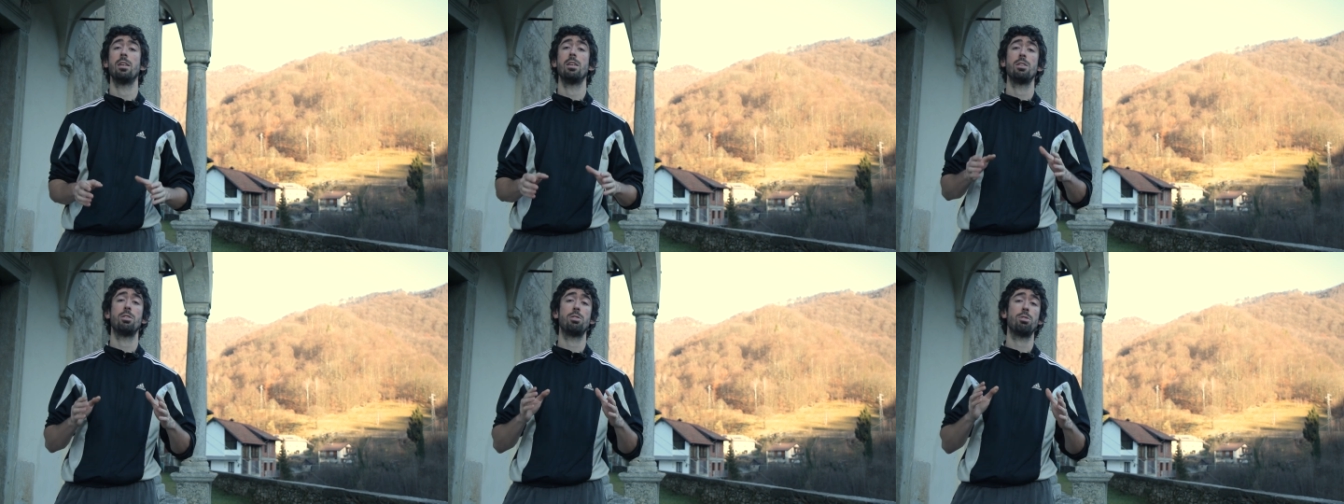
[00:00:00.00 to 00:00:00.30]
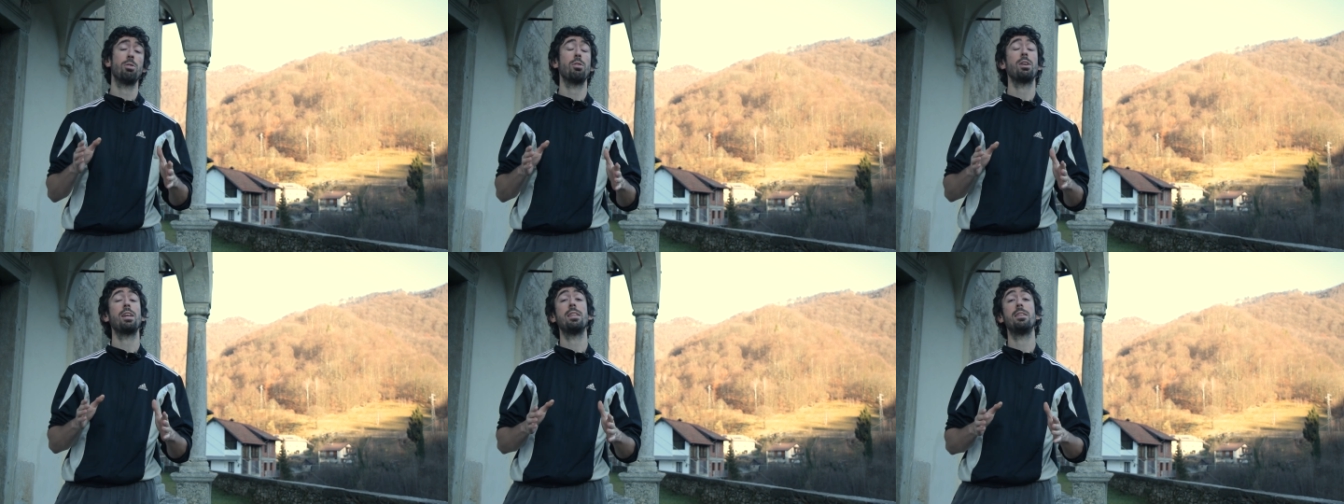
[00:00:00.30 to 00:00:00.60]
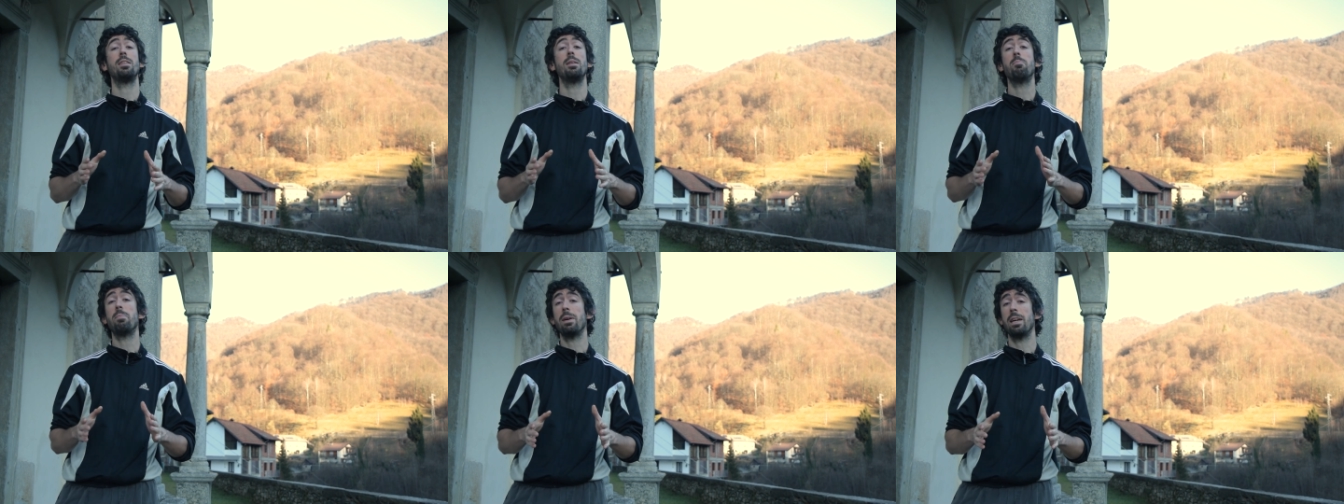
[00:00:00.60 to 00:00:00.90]
So it
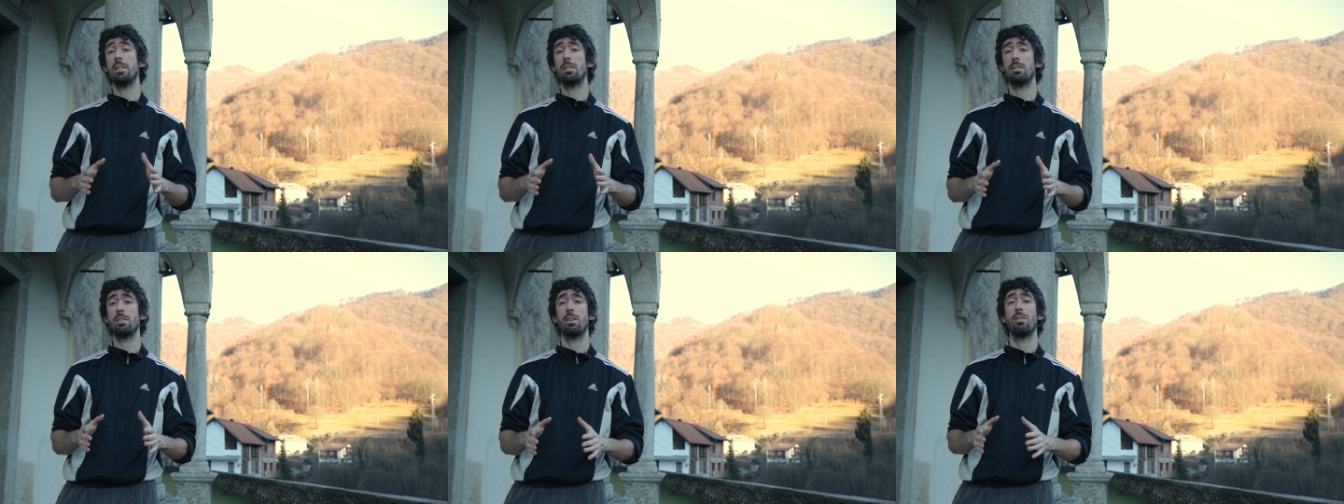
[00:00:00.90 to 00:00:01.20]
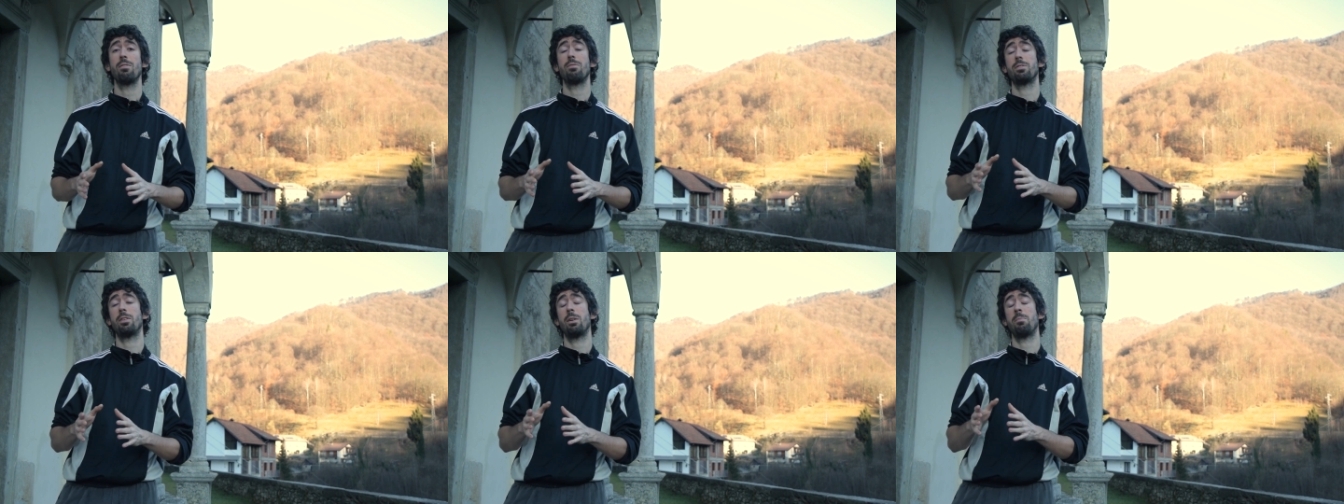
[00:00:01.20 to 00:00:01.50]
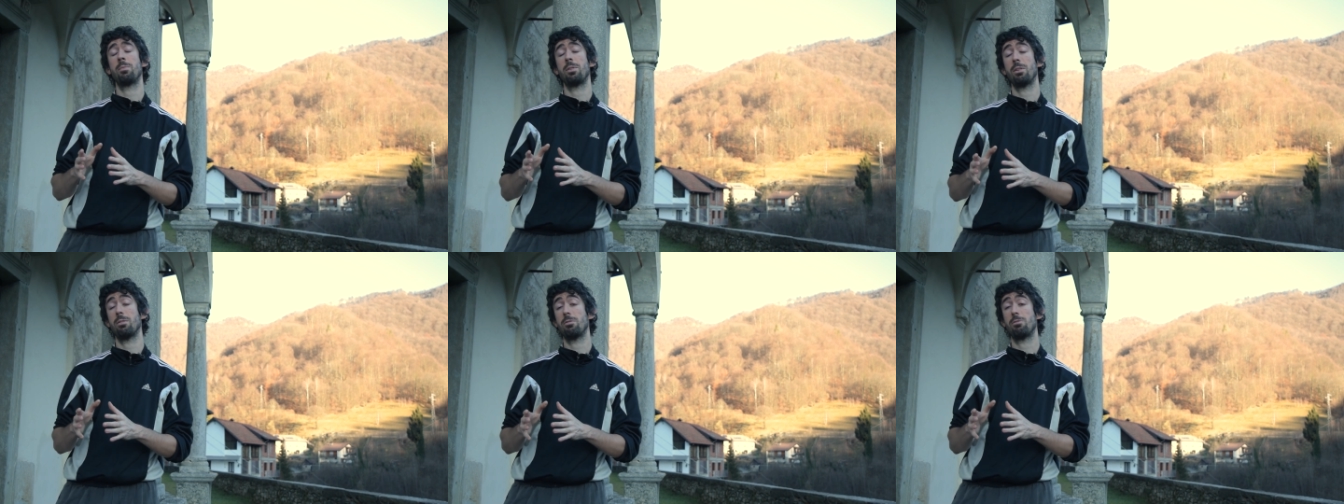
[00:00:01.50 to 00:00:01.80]
depends
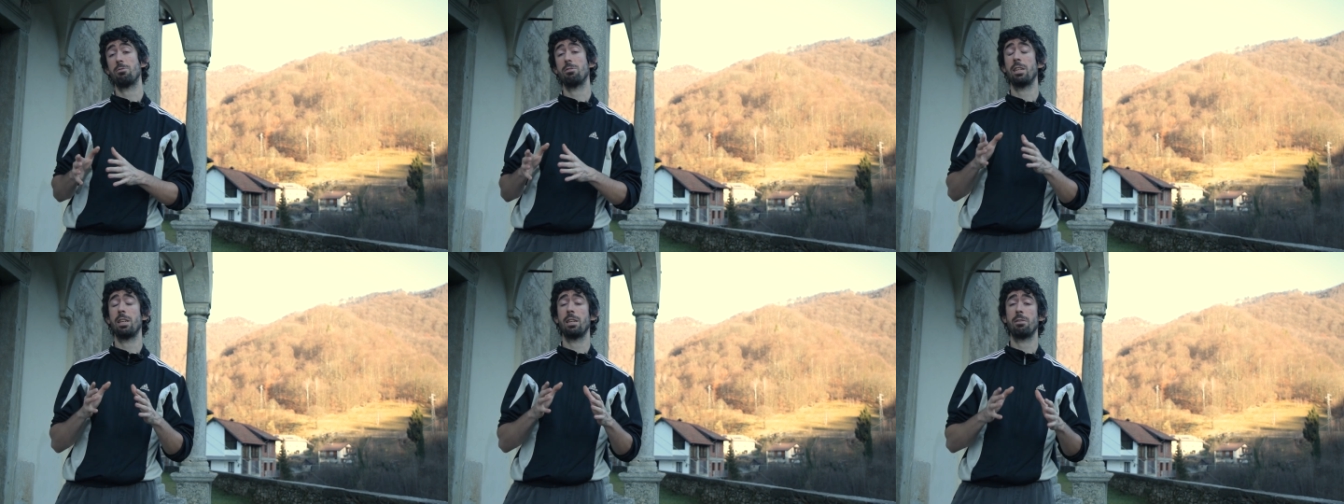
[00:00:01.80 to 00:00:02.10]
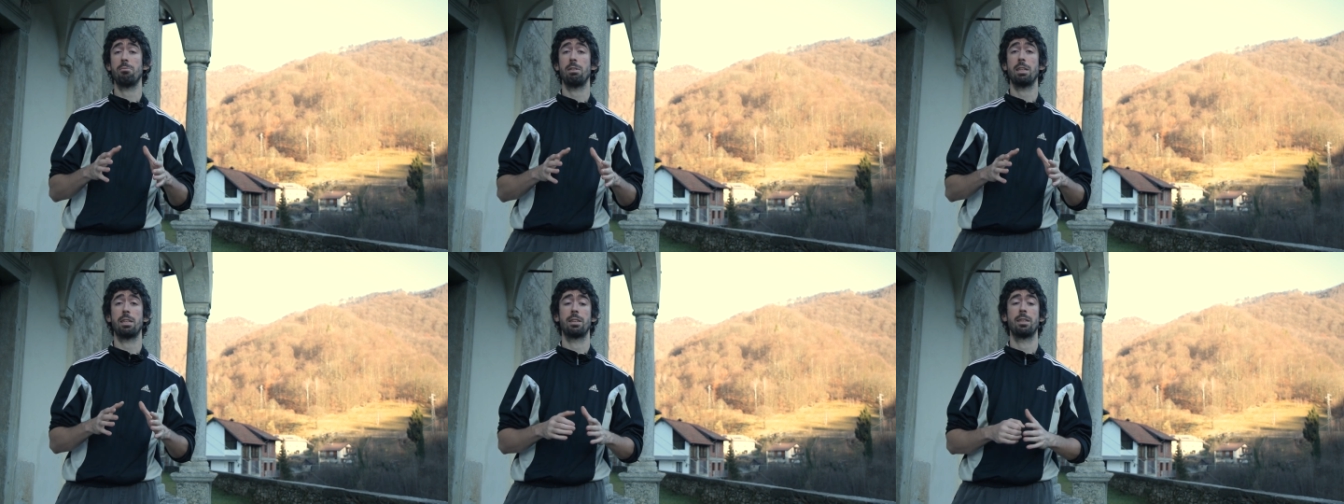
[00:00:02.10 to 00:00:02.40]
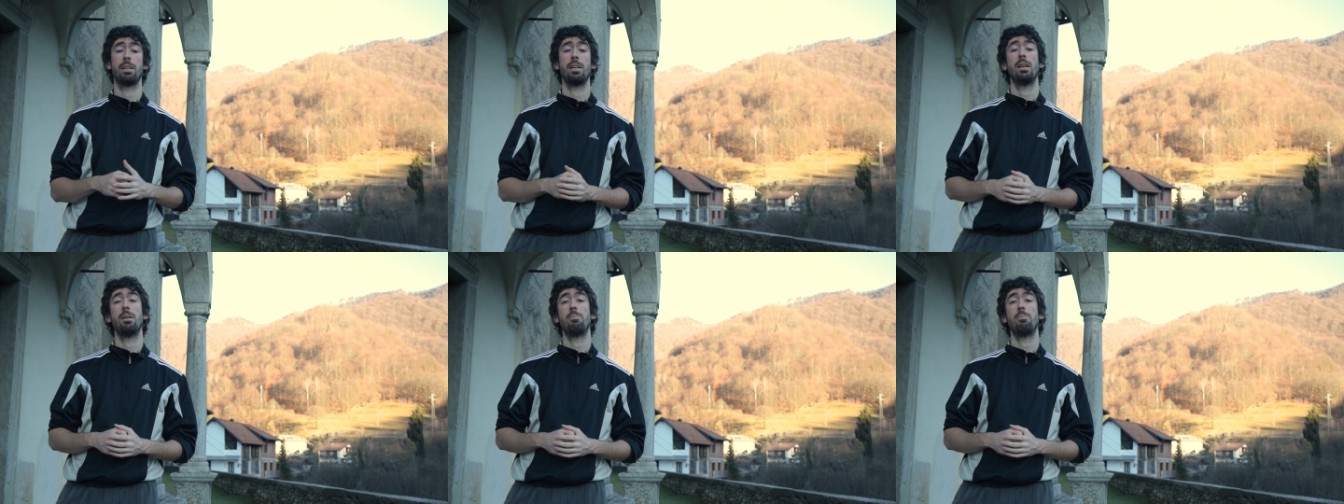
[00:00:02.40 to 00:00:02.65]
from your training week.